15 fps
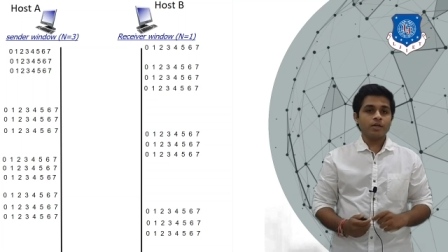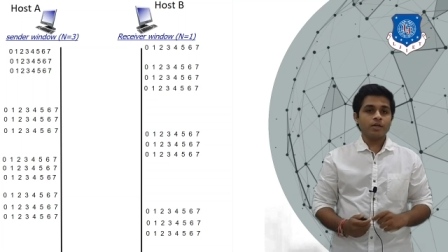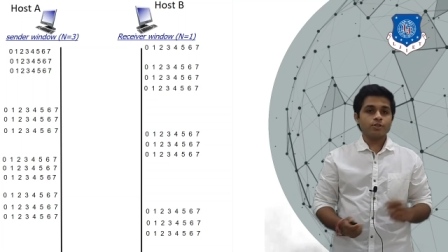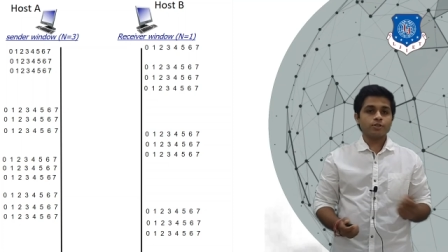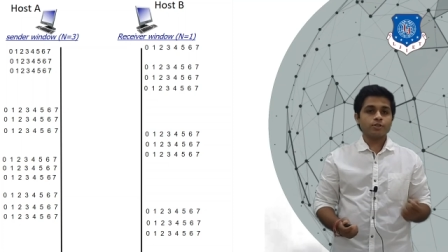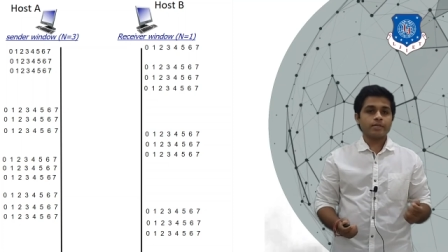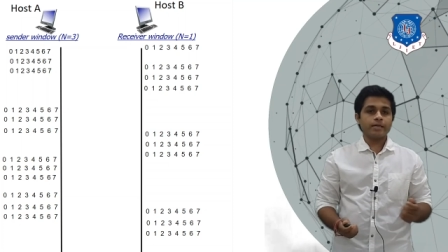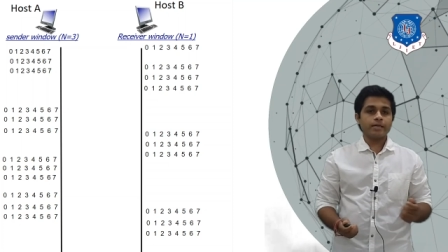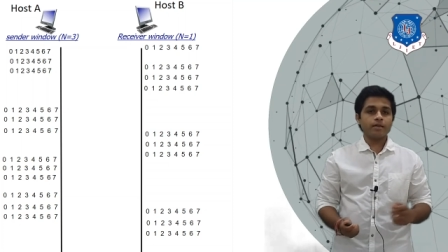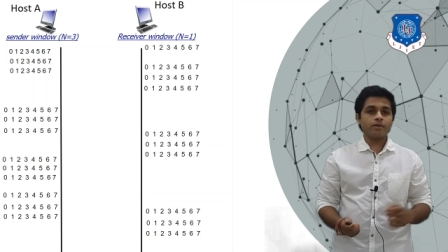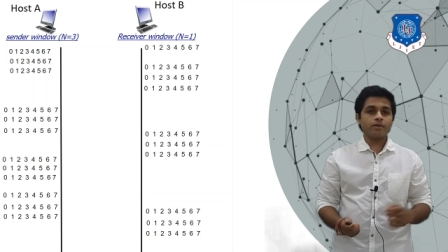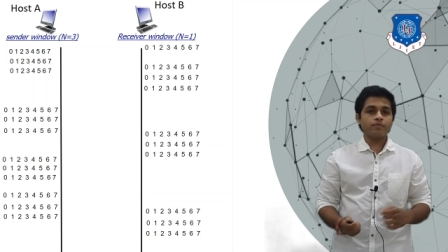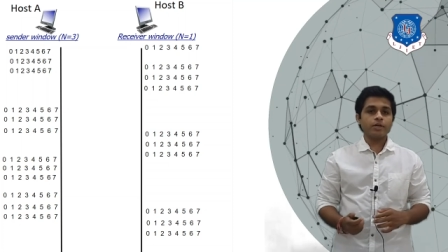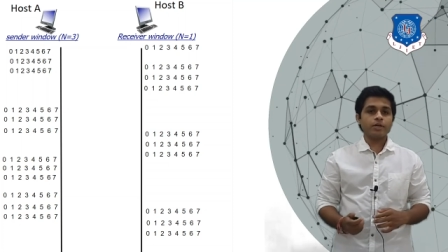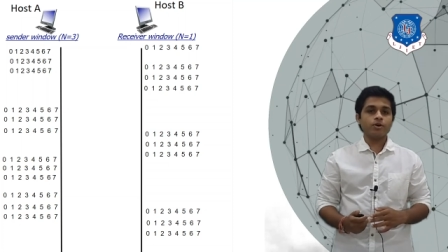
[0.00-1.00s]
so sender
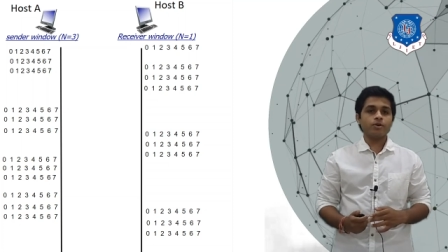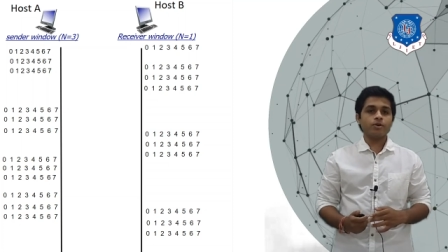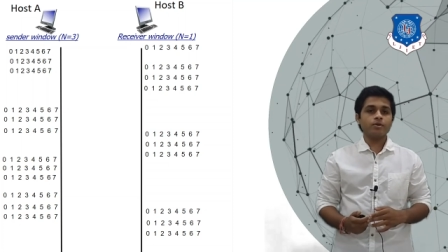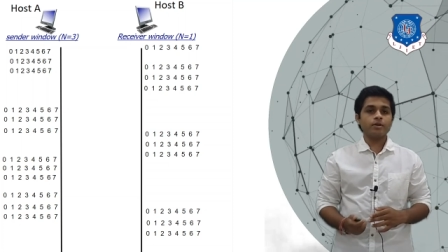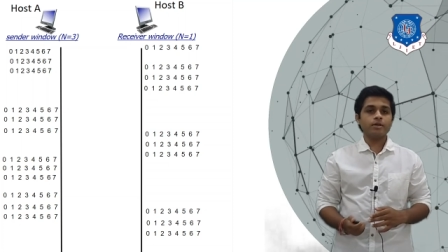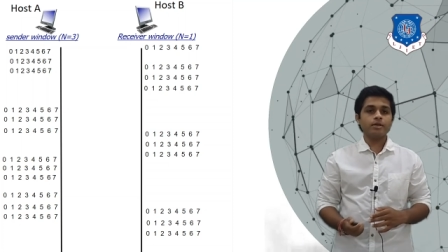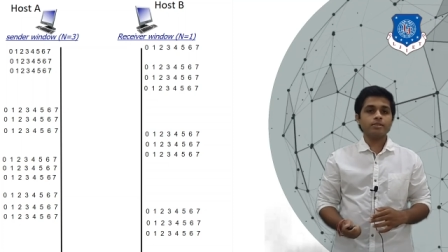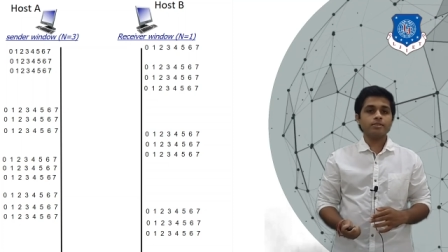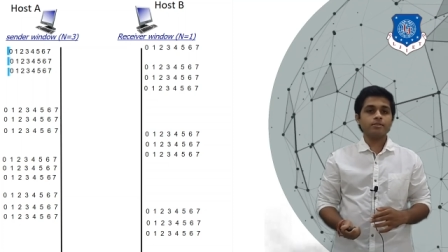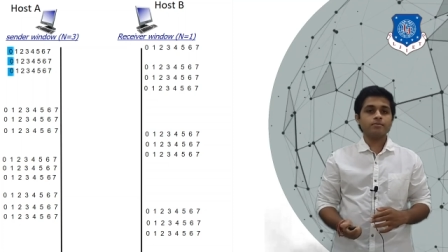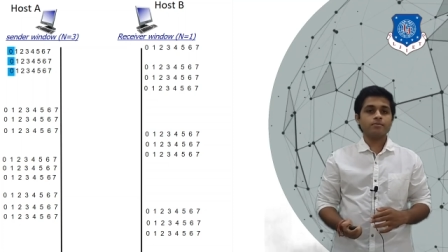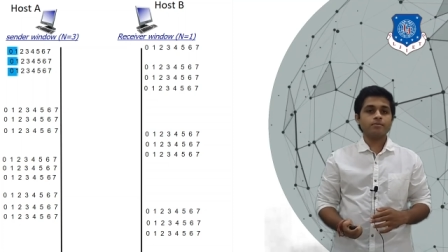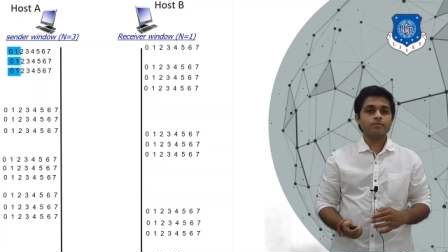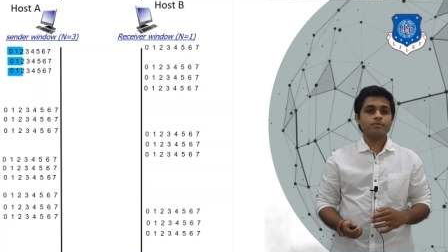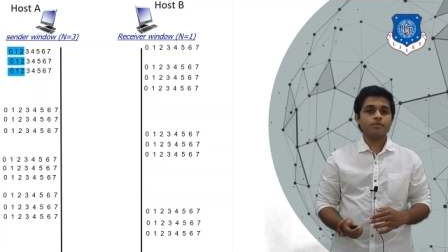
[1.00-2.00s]
window is
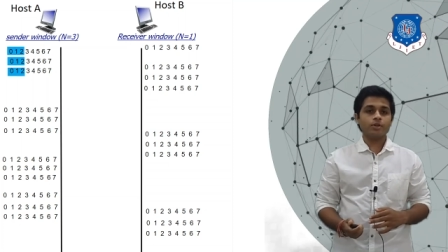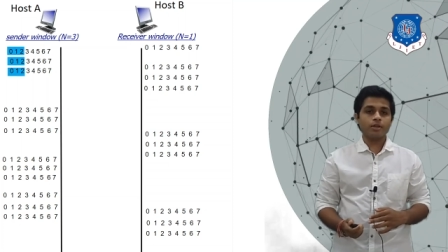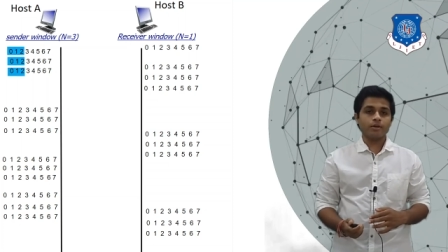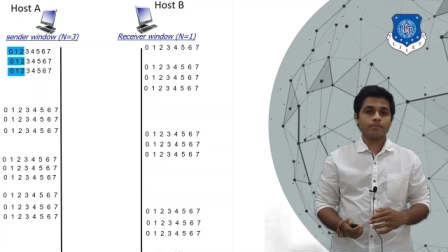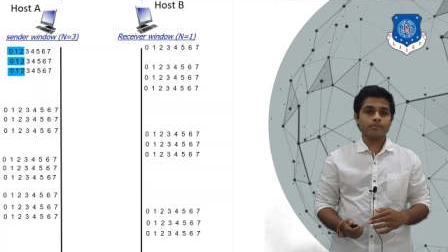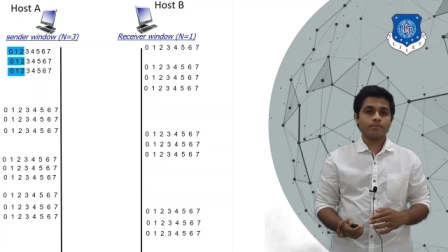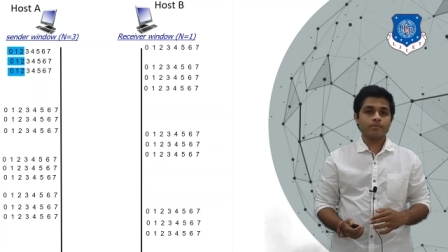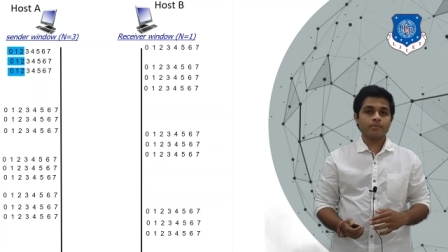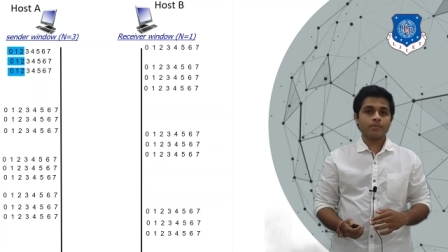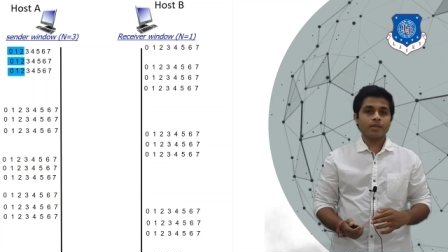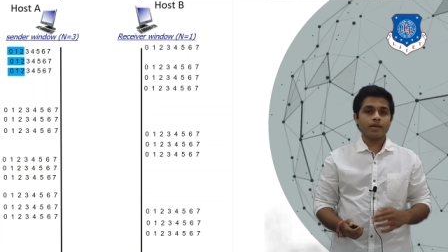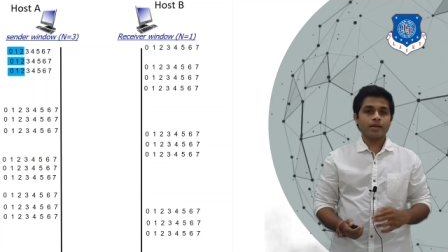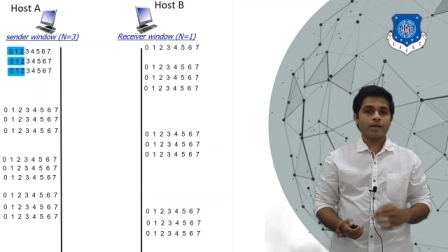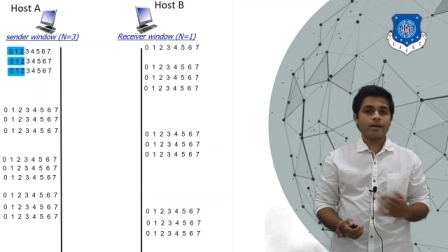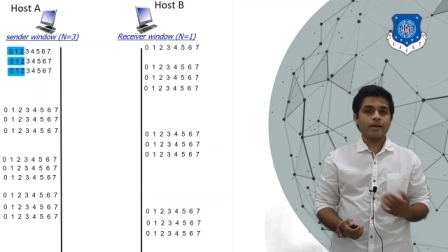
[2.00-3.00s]
3
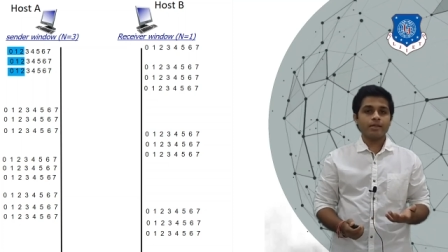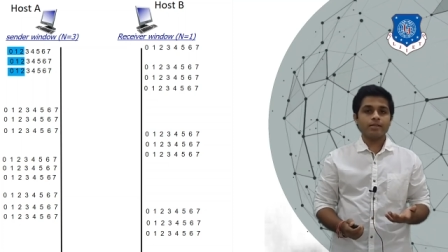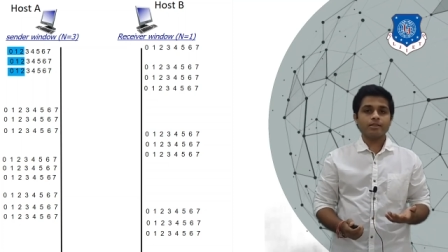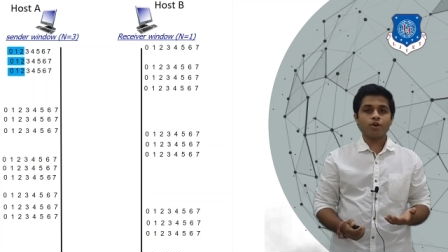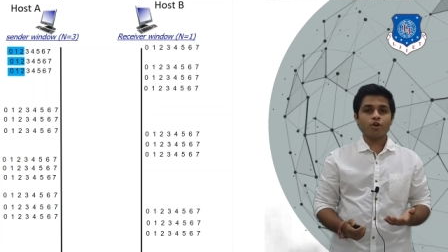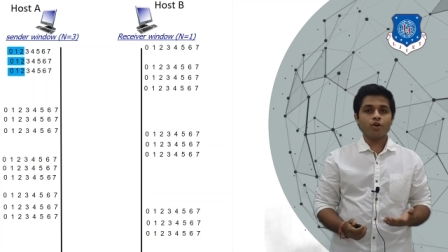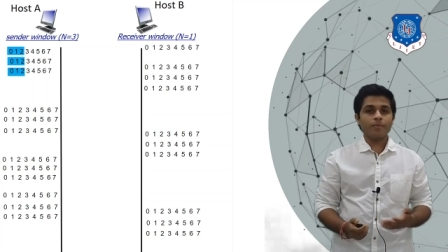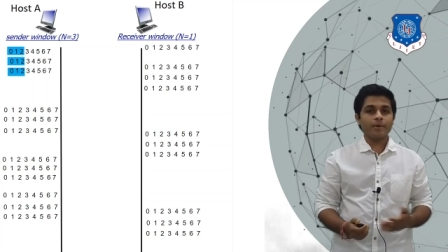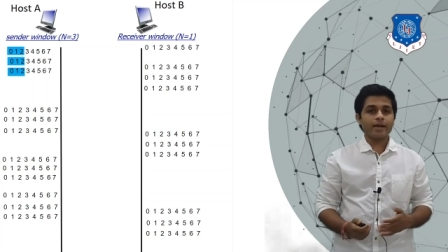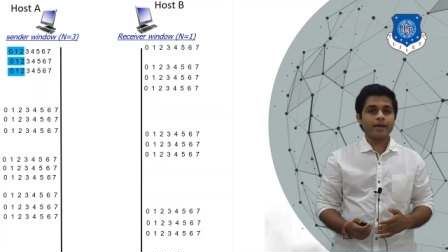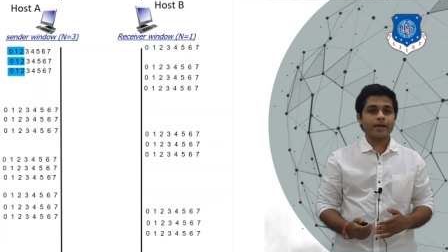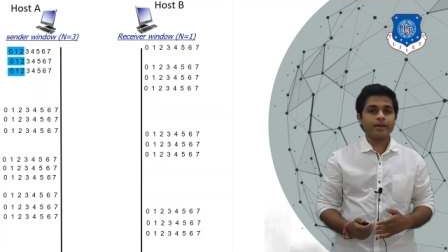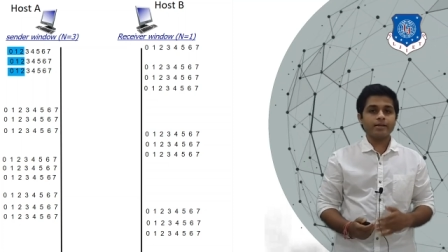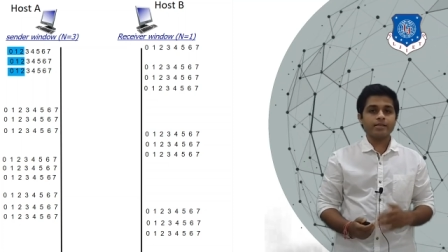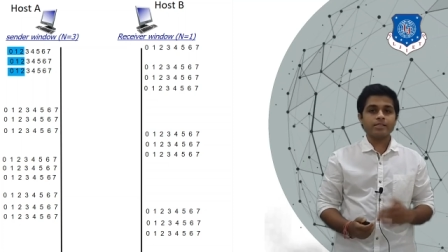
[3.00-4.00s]
and in the go back
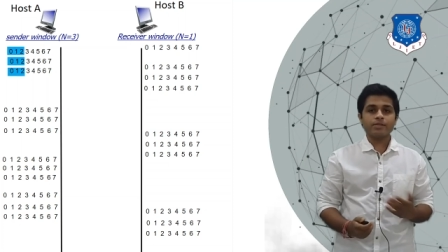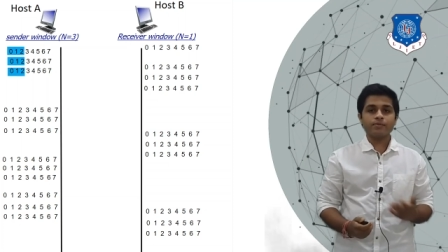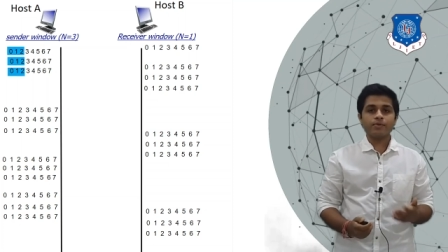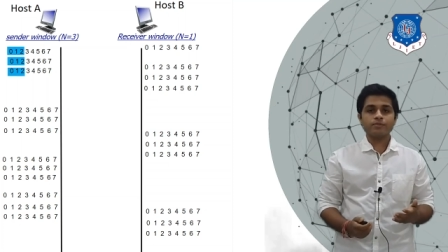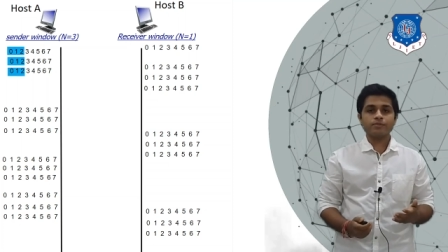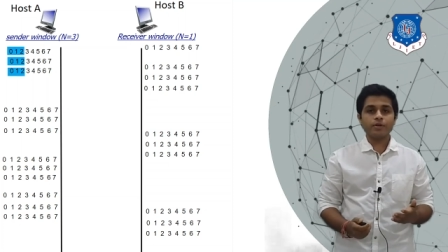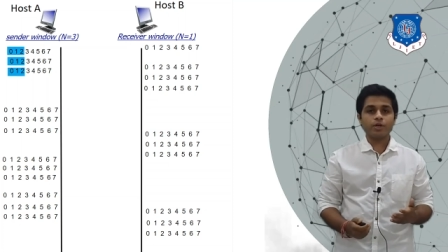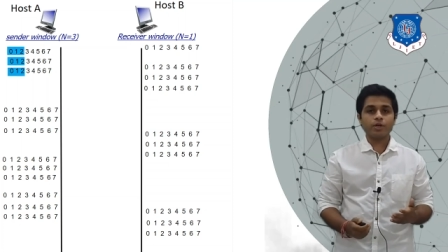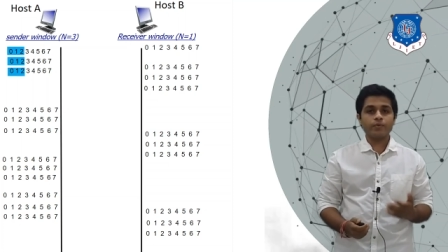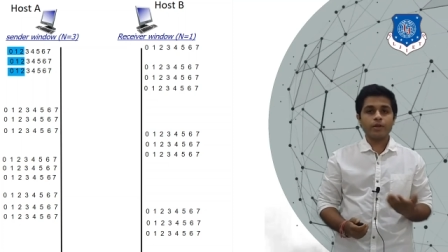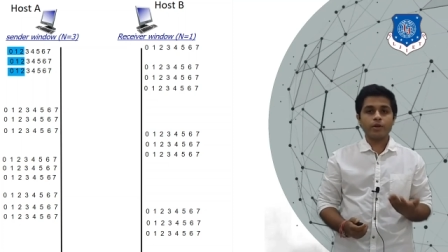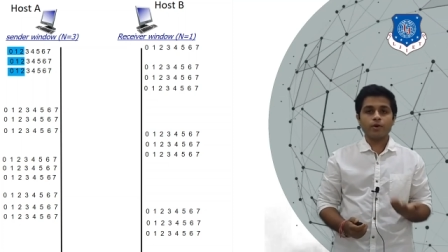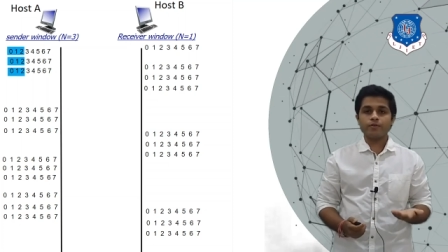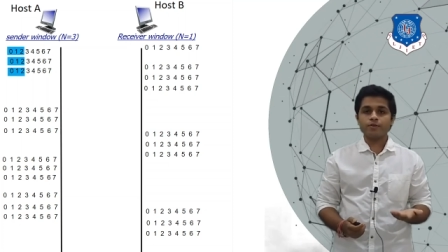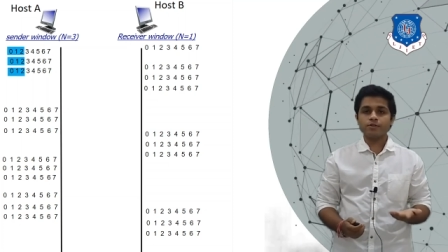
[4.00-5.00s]
N receiver's window will
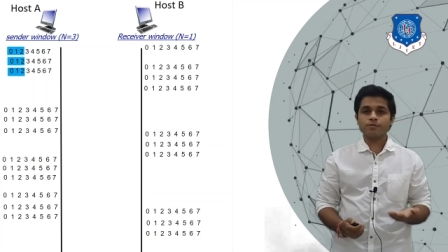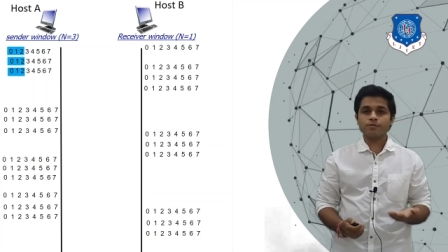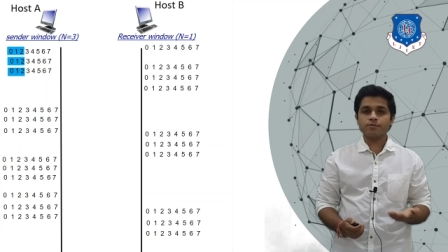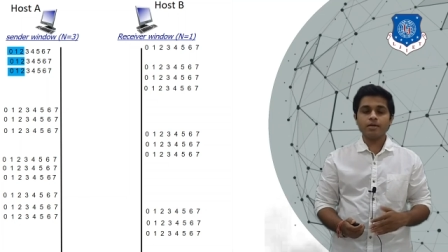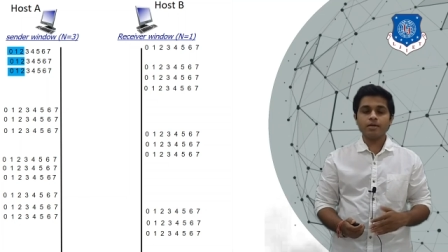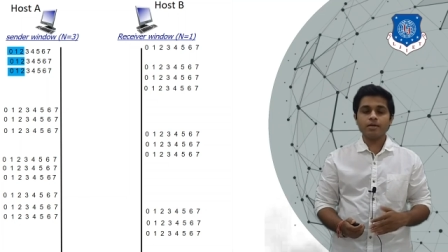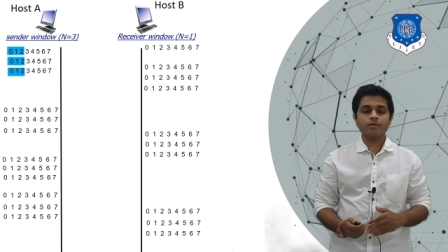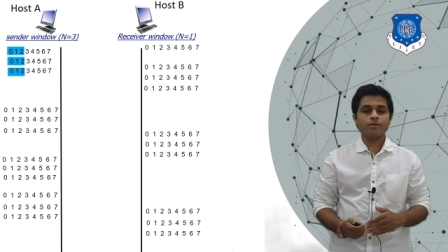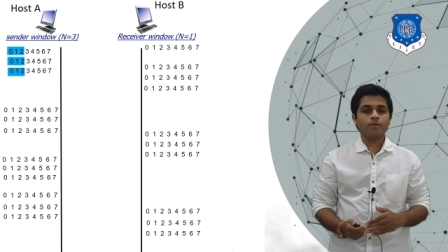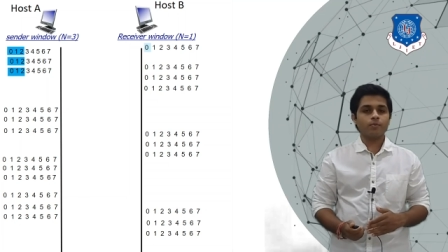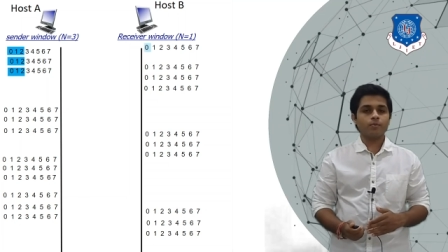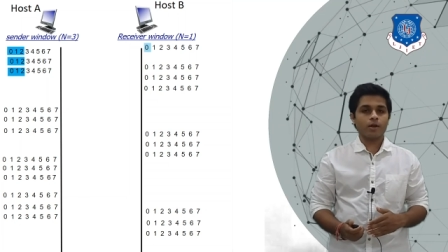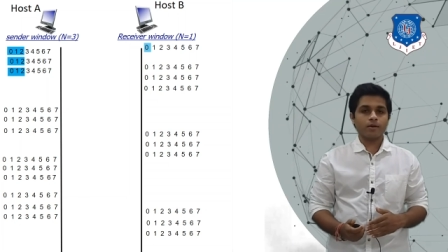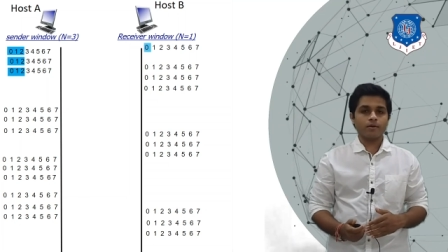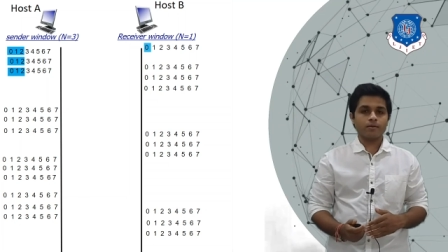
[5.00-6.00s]
always be
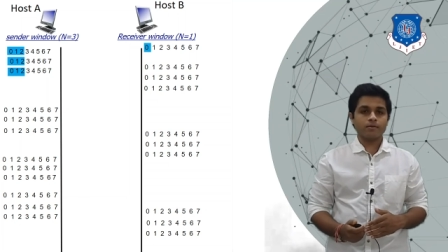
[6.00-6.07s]
1